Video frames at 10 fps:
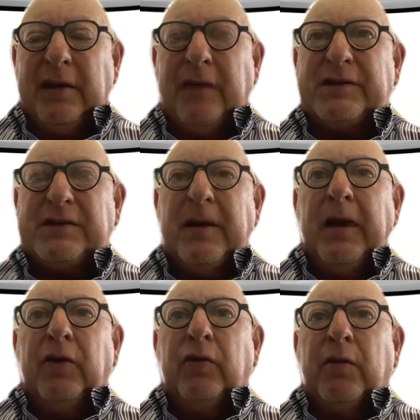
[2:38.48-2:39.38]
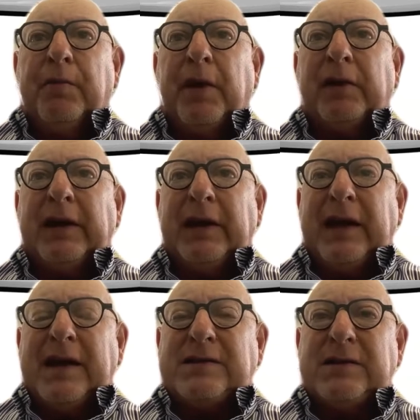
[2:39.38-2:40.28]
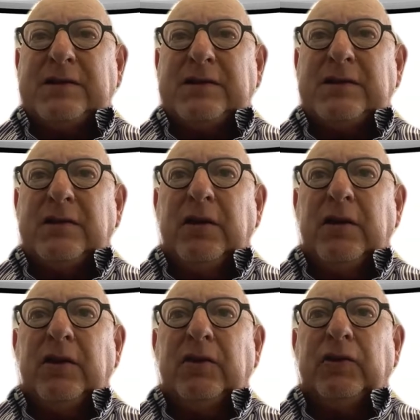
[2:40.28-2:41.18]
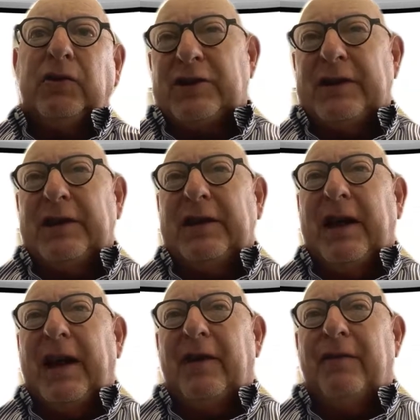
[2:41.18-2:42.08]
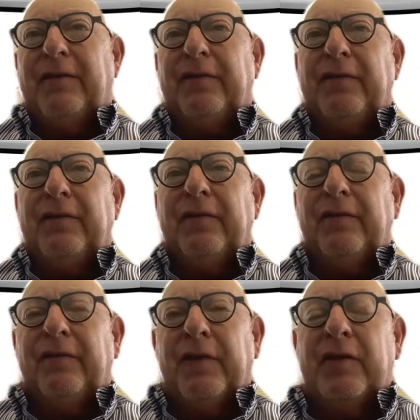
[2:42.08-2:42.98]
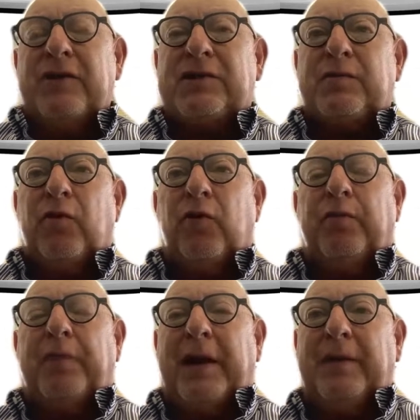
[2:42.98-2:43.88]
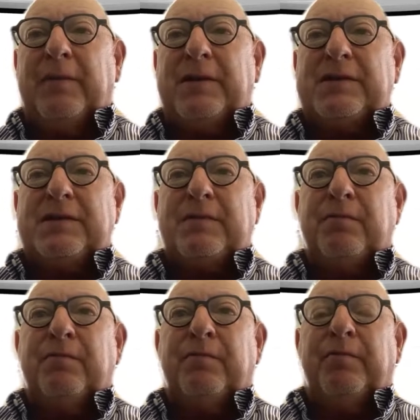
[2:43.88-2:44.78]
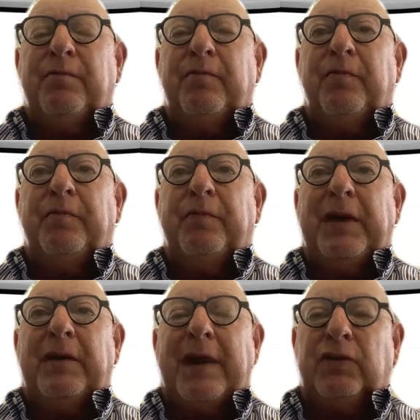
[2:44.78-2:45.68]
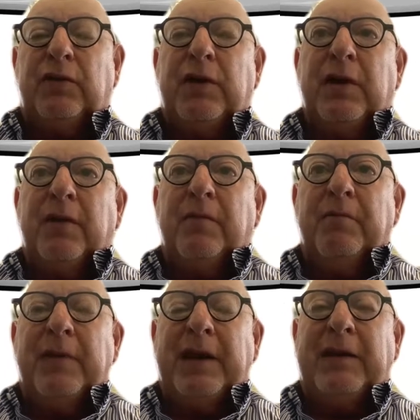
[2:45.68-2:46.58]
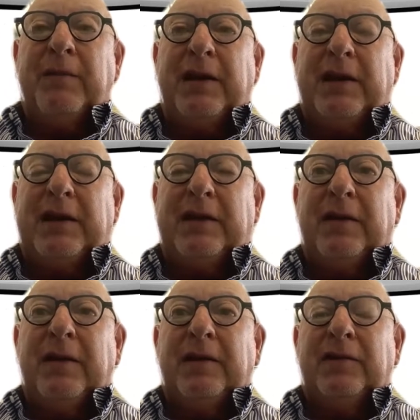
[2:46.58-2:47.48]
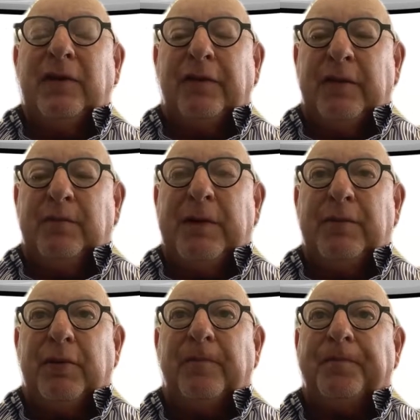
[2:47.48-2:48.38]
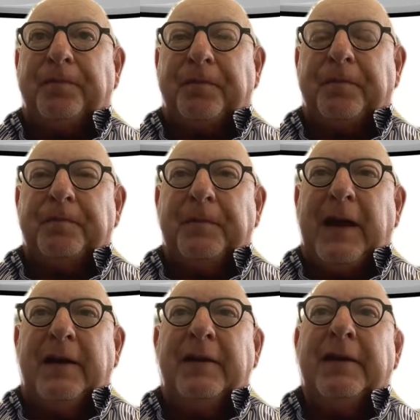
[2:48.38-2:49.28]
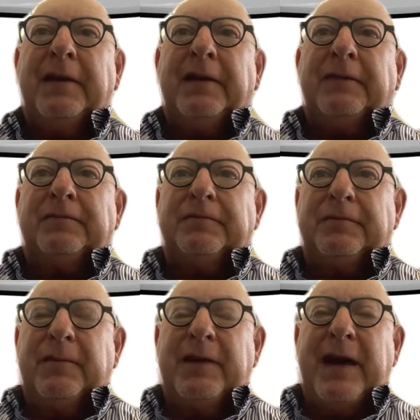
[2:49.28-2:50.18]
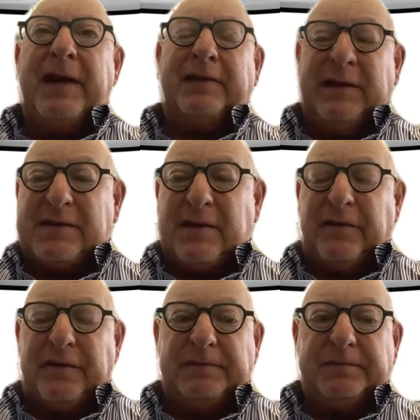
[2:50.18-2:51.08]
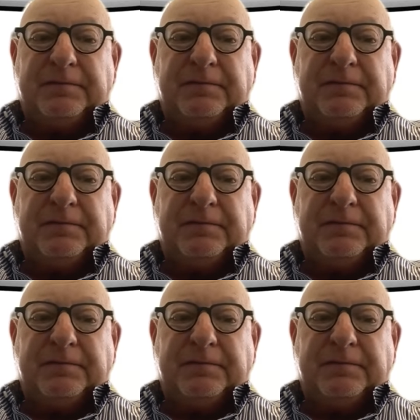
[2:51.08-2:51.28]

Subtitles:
life officers who were bulking assets to actually have very small payments being made to many different people, and that in itself